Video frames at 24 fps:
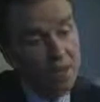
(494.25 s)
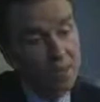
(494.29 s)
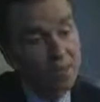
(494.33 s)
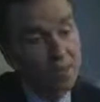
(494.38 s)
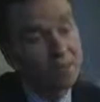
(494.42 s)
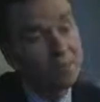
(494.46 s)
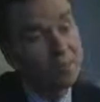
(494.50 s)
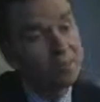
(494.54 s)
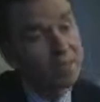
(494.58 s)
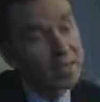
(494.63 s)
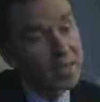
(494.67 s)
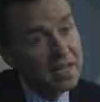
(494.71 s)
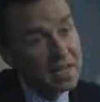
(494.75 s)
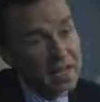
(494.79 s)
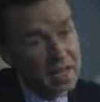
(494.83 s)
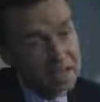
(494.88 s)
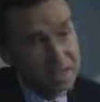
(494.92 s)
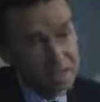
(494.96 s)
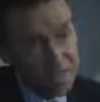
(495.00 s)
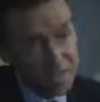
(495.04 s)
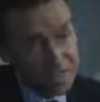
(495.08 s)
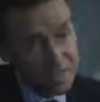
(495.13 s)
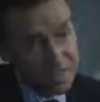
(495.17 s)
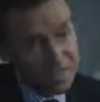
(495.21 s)
But
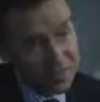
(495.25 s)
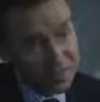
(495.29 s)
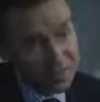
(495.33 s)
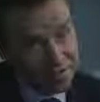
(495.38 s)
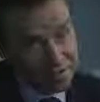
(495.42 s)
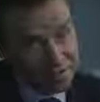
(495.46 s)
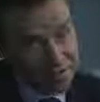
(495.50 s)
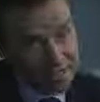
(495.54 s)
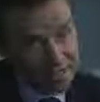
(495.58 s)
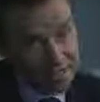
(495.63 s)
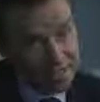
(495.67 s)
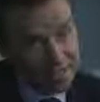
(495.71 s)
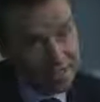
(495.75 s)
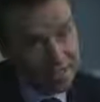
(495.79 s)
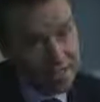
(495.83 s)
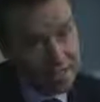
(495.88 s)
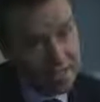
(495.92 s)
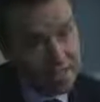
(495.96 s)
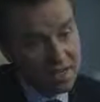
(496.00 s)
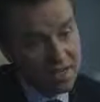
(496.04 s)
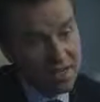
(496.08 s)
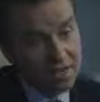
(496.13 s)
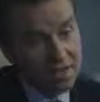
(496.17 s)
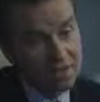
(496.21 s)
beneath the surface,
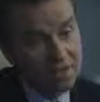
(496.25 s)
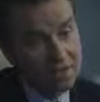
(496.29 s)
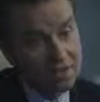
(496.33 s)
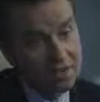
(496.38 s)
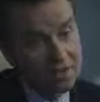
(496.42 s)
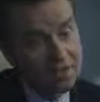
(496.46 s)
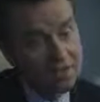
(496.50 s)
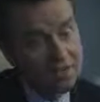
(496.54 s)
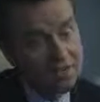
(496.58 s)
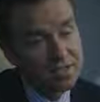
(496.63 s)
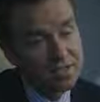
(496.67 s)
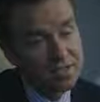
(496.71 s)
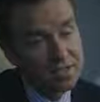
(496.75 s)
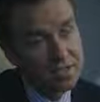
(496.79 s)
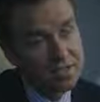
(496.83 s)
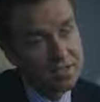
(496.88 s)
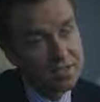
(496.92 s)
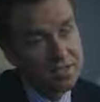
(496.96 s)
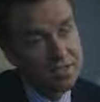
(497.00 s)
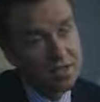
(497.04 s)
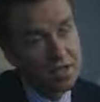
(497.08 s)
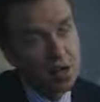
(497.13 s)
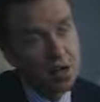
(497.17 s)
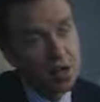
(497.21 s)
there's
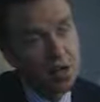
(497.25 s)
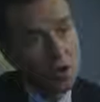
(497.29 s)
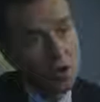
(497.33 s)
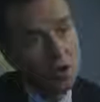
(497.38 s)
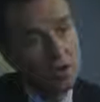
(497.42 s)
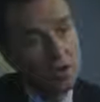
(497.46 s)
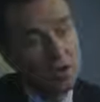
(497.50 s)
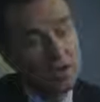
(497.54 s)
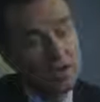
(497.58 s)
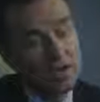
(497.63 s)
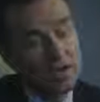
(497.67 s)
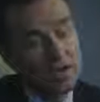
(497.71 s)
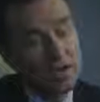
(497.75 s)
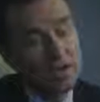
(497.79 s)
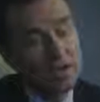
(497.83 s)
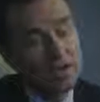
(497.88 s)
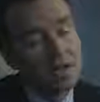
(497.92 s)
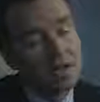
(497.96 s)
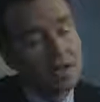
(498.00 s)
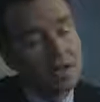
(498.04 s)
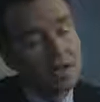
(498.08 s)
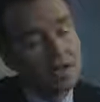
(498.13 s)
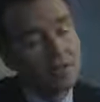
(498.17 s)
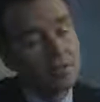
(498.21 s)
this whole
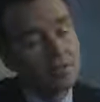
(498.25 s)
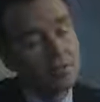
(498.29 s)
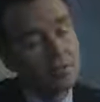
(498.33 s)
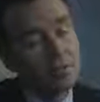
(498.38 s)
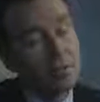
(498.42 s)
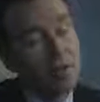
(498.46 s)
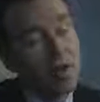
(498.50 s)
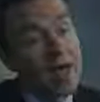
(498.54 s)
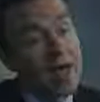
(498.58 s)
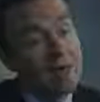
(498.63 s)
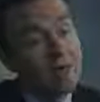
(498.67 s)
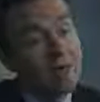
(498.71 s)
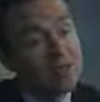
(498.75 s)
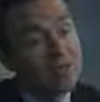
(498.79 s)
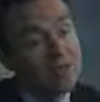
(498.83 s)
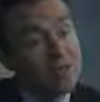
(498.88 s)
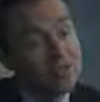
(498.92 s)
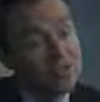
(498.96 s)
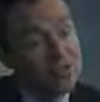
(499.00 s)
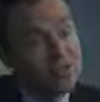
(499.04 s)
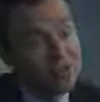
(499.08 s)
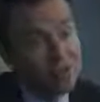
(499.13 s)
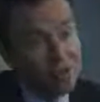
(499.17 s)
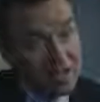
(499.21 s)
web of
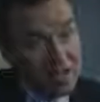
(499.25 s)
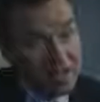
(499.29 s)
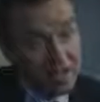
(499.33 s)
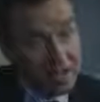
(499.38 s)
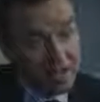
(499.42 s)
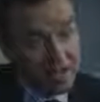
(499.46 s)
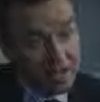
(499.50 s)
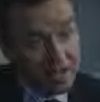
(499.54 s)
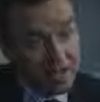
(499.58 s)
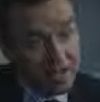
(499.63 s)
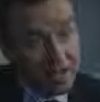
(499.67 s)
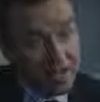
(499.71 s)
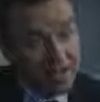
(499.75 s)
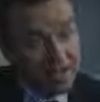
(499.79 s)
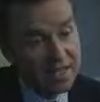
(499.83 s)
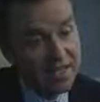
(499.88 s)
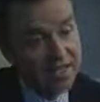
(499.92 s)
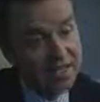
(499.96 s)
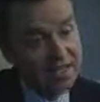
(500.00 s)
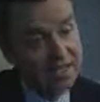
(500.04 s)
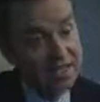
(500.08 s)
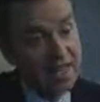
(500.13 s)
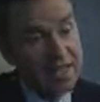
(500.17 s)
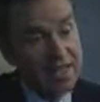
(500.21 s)
intrigue, if you
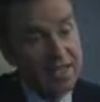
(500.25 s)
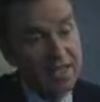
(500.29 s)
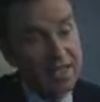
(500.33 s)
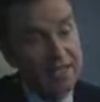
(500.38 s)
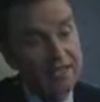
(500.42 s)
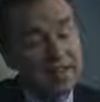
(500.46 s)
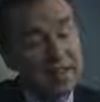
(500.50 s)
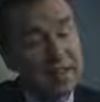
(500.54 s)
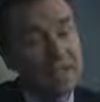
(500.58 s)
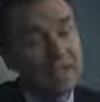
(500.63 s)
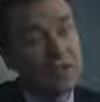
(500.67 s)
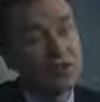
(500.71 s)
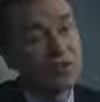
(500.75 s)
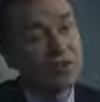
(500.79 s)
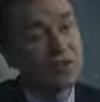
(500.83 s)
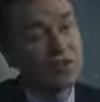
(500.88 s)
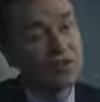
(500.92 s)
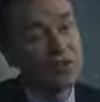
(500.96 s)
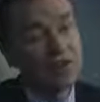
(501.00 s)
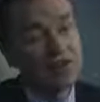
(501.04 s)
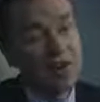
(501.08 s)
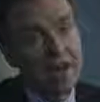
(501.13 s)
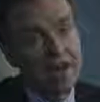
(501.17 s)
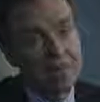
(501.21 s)
like an
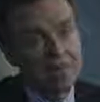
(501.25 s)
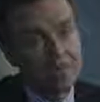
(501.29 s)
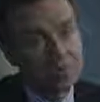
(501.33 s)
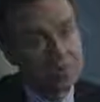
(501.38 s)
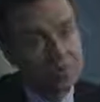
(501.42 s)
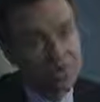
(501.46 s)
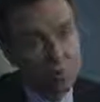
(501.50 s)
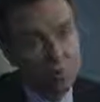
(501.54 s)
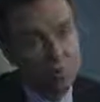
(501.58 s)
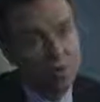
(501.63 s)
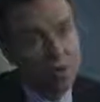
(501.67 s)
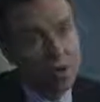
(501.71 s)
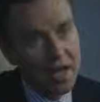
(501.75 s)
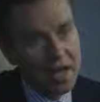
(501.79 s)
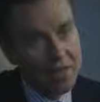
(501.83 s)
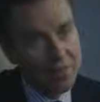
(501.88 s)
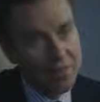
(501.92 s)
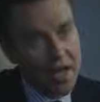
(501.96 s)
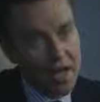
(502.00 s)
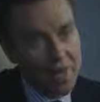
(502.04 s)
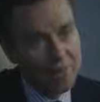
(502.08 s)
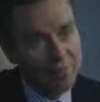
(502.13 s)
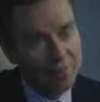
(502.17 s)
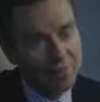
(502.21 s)
underground subway
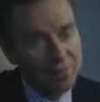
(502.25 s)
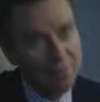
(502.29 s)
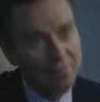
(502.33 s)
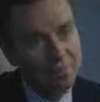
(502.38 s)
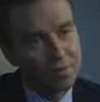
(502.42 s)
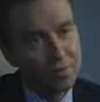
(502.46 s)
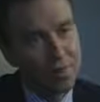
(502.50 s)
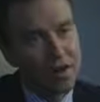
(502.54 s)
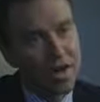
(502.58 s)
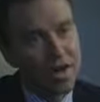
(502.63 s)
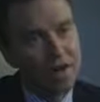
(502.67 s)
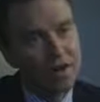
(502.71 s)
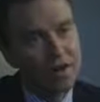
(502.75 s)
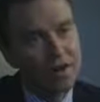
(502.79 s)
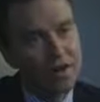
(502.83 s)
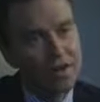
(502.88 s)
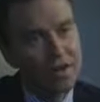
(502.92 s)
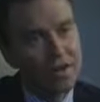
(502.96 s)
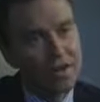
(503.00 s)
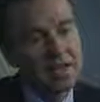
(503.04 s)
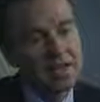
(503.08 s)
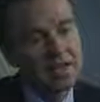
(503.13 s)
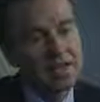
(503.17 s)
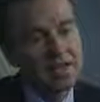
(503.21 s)
map, where
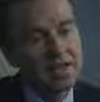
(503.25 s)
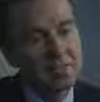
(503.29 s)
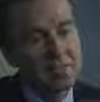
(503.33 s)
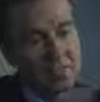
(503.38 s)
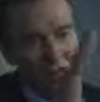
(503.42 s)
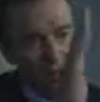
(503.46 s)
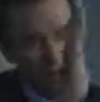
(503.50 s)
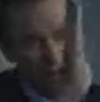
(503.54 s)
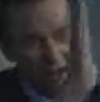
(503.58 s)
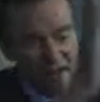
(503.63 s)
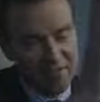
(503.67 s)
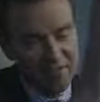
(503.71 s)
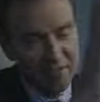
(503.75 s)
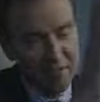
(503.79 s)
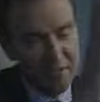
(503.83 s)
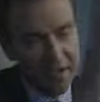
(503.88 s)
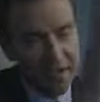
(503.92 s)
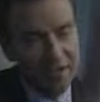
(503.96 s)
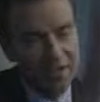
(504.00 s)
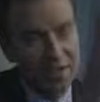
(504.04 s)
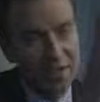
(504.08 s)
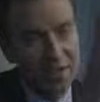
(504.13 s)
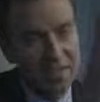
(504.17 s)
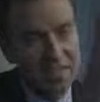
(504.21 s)
the BRAF
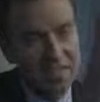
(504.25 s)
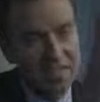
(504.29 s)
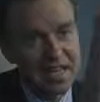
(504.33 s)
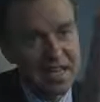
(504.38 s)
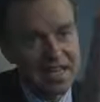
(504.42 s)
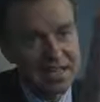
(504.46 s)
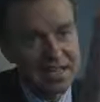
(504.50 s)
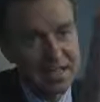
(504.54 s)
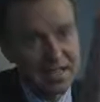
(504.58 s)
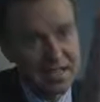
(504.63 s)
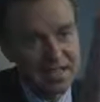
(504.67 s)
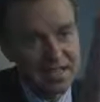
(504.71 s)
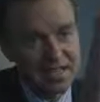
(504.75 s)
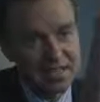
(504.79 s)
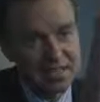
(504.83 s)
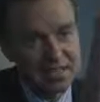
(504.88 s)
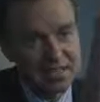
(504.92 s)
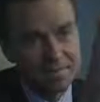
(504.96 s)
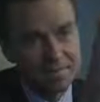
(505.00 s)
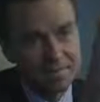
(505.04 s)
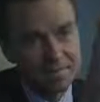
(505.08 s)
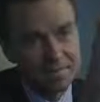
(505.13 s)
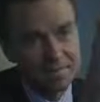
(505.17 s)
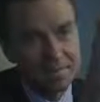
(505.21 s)
pathway is like
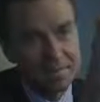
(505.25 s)
this,